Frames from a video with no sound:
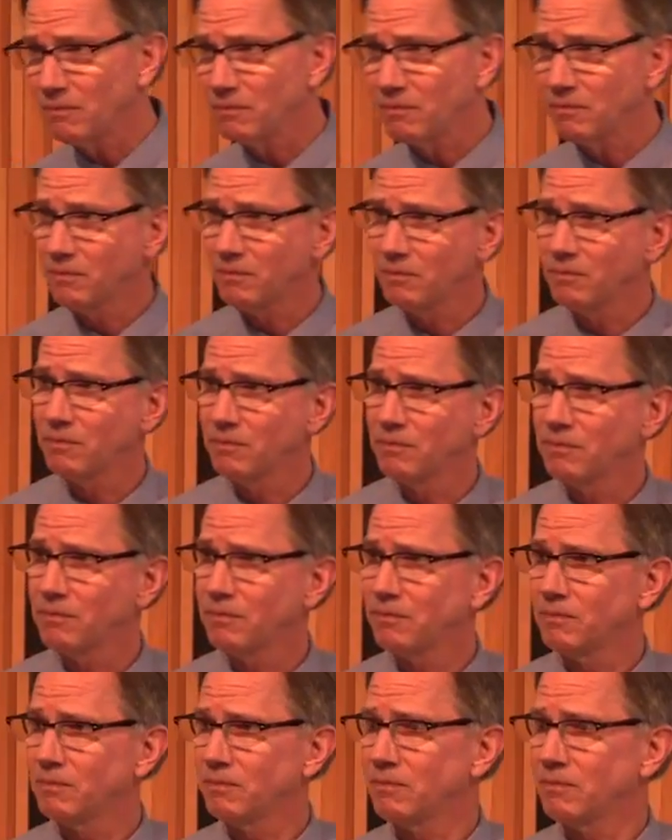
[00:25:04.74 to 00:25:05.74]

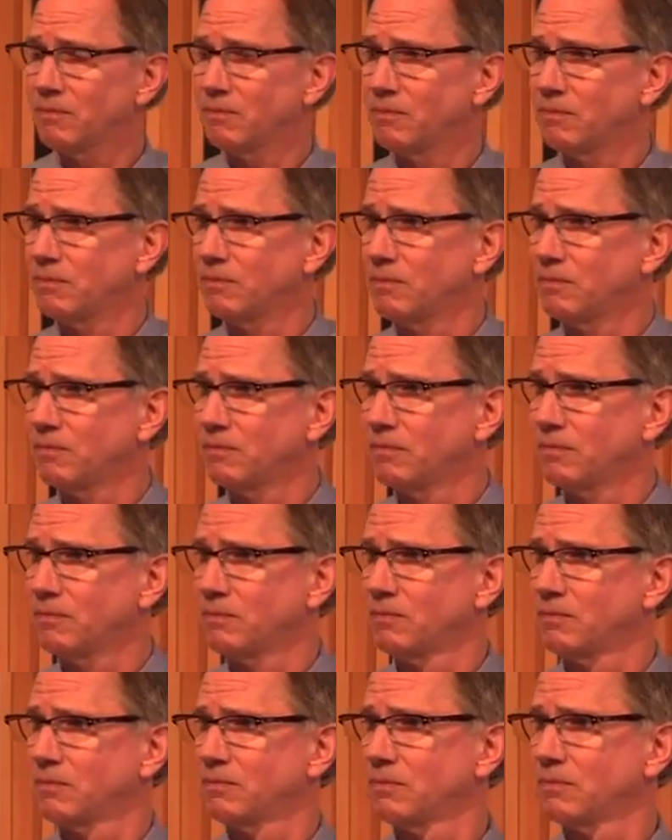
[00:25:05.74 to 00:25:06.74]

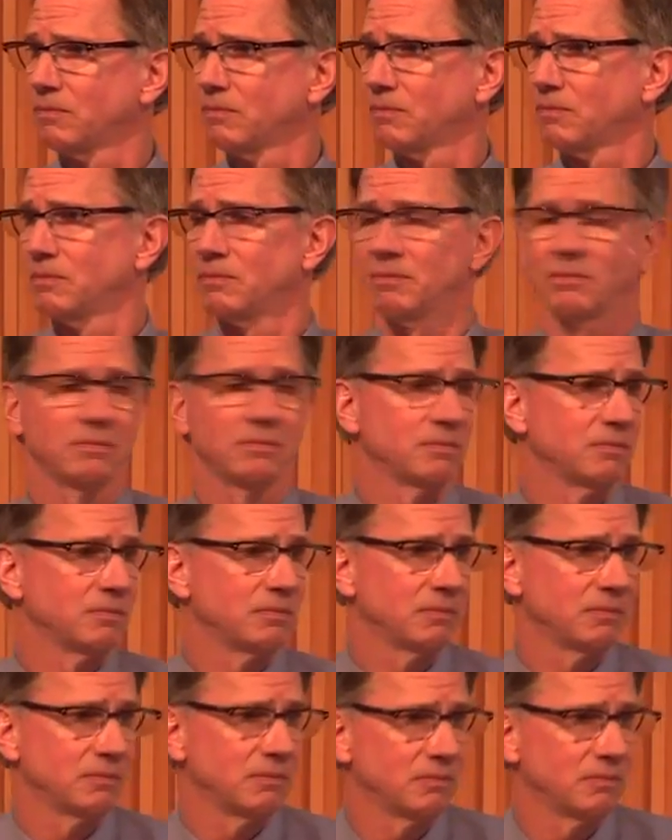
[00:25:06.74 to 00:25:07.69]
[no speech]